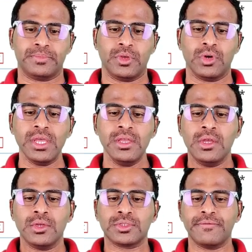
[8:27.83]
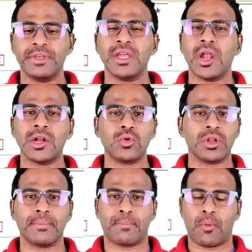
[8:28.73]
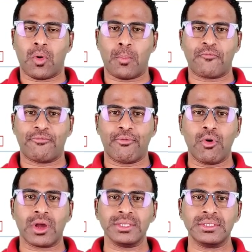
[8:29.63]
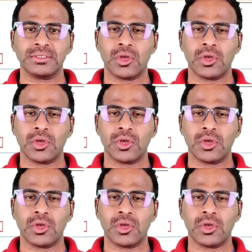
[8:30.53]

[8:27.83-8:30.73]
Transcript: Okay, so we are not going to focus